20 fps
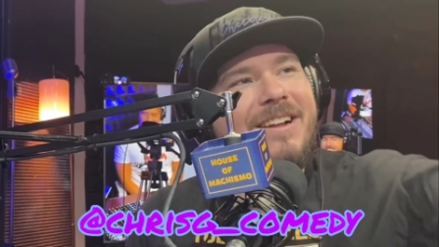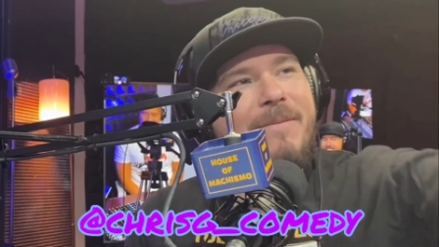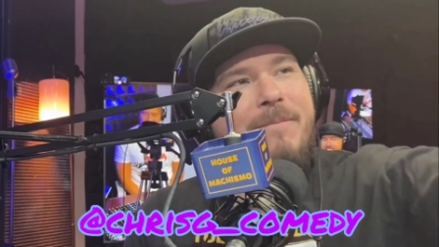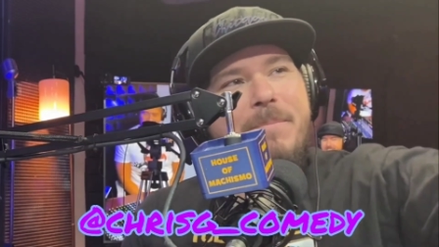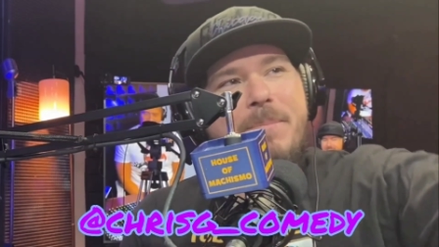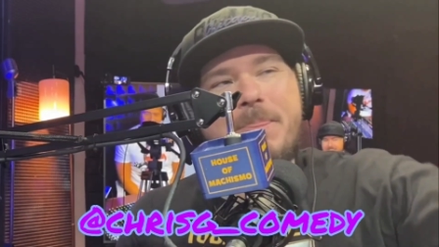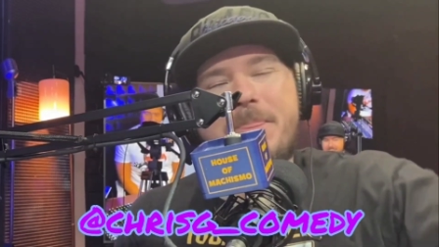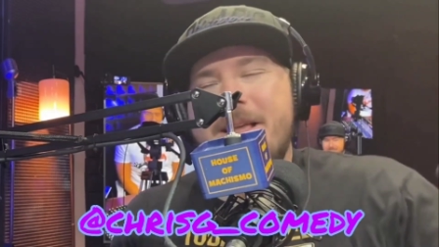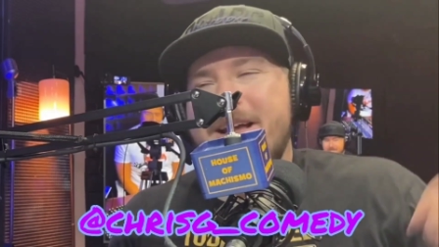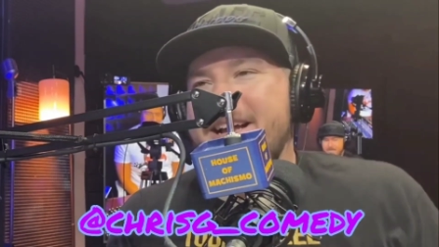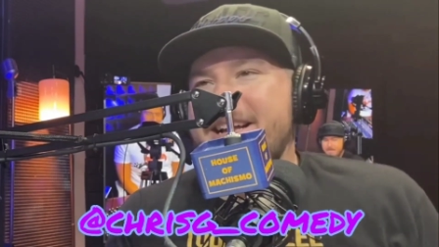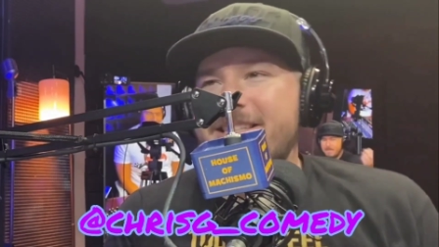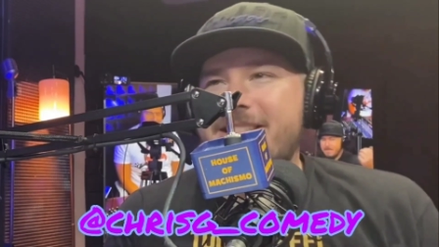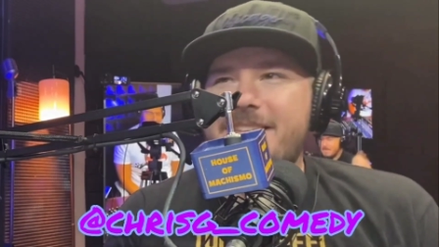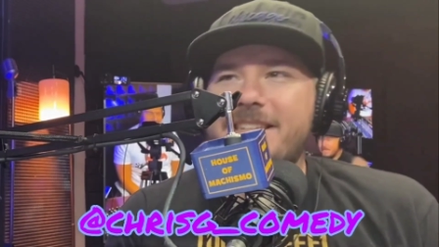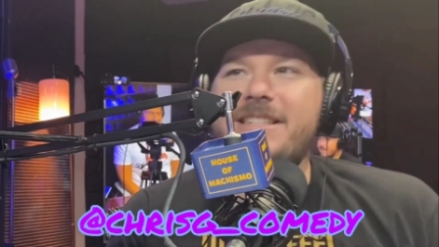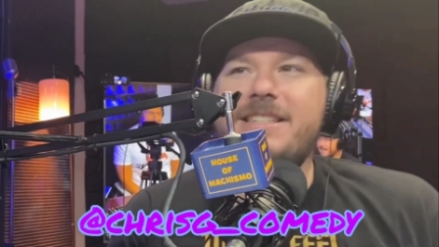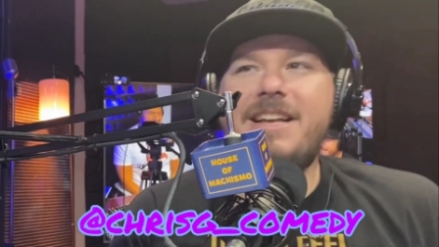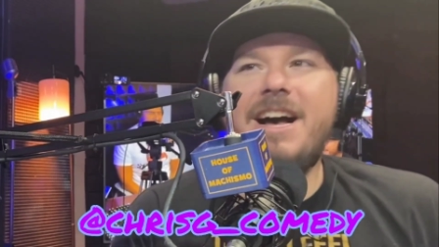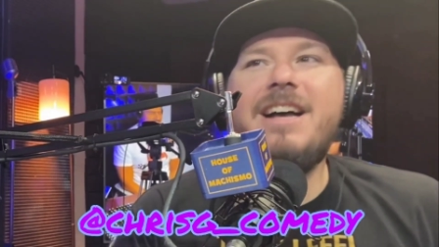It's
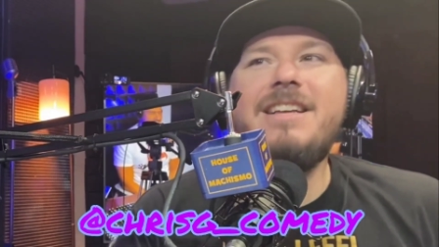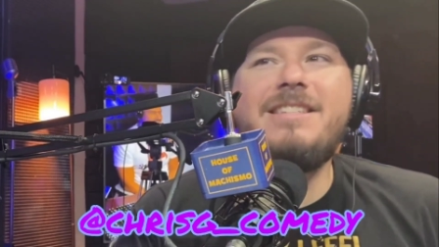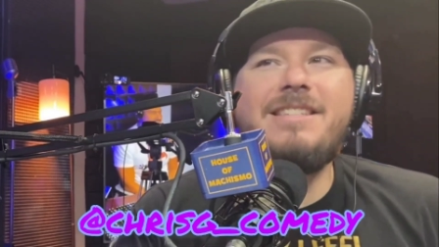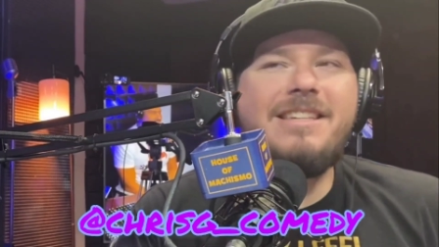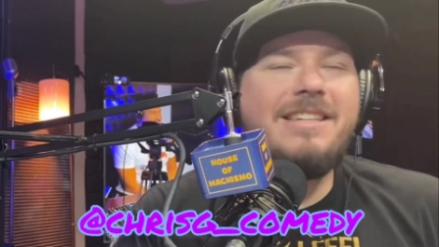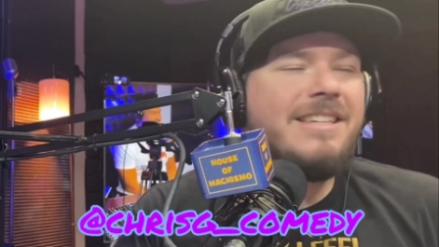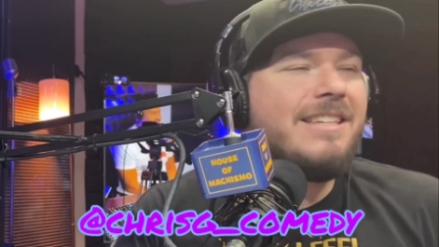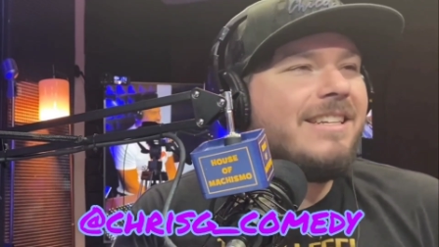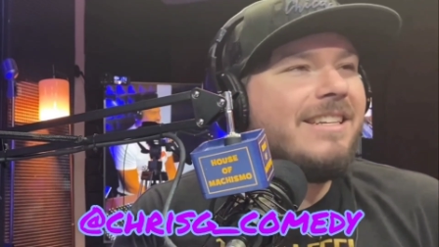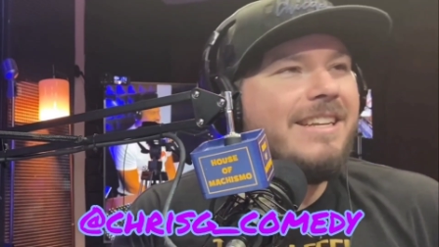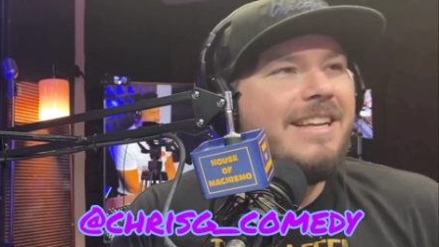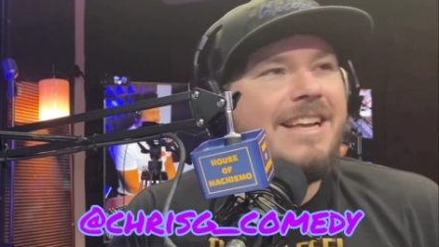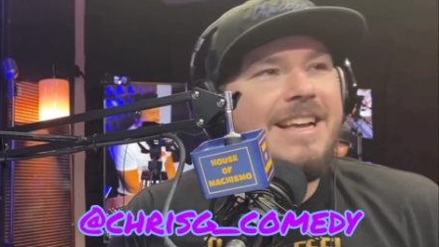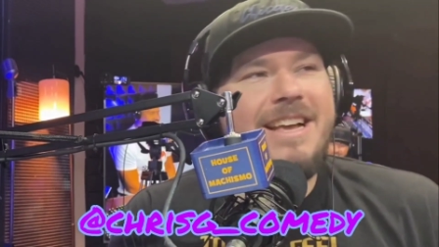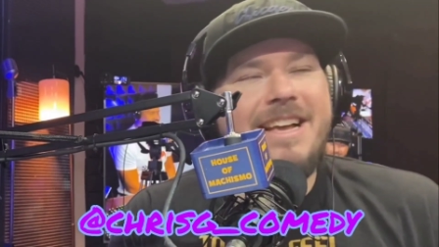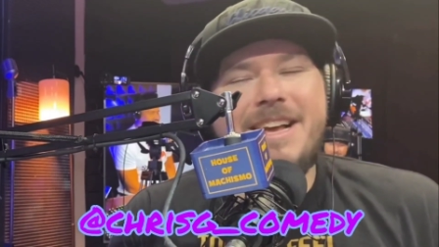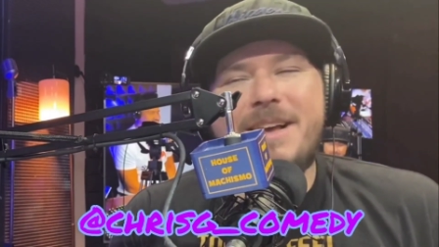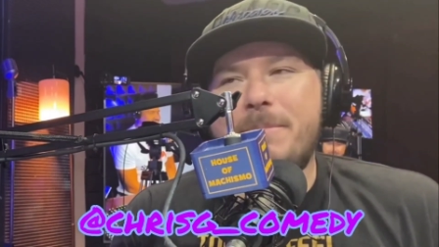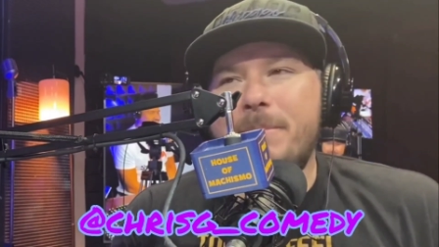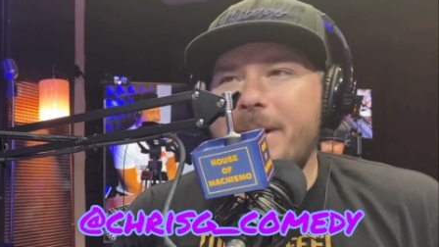disgusting.
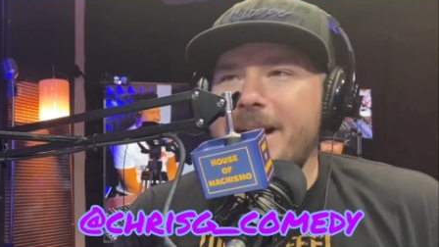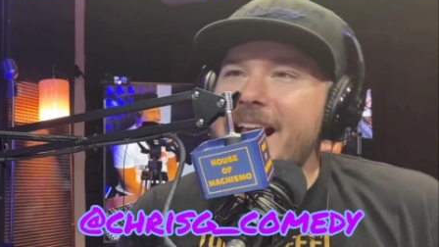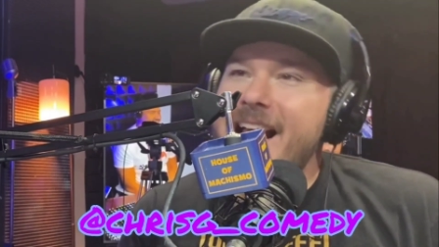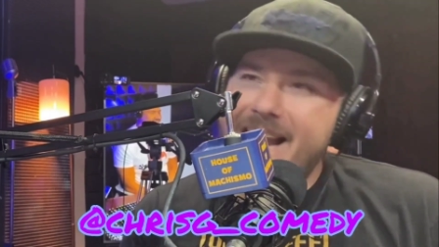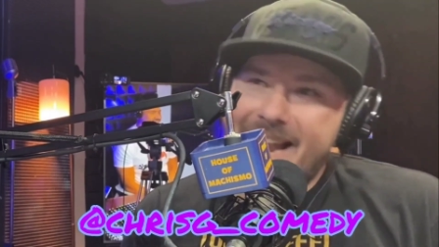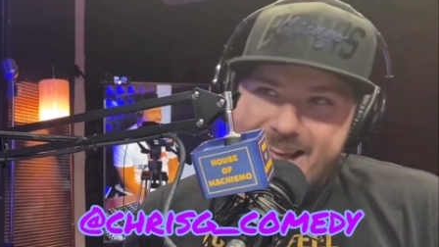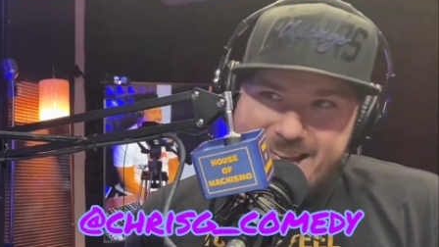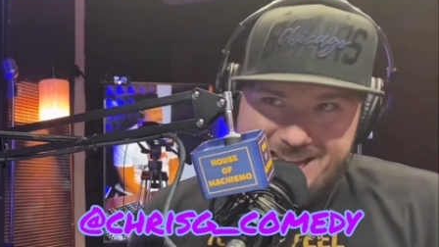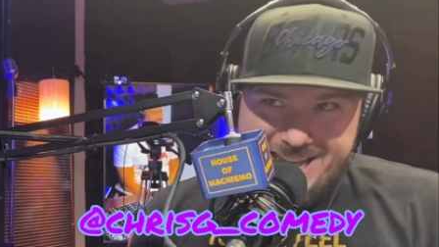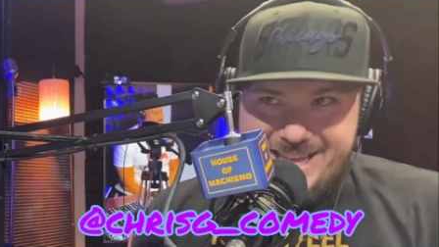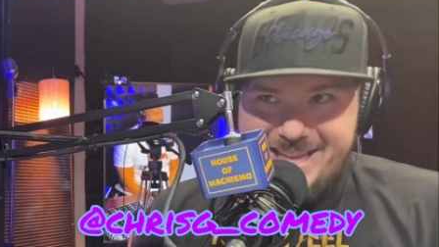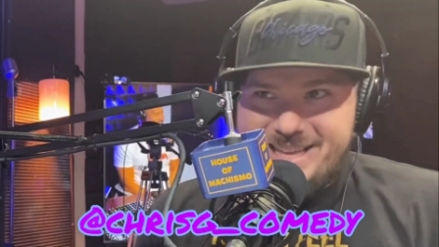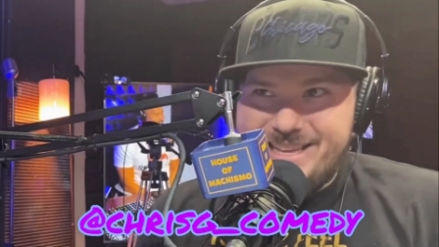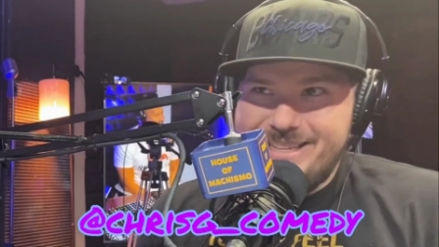But I like it.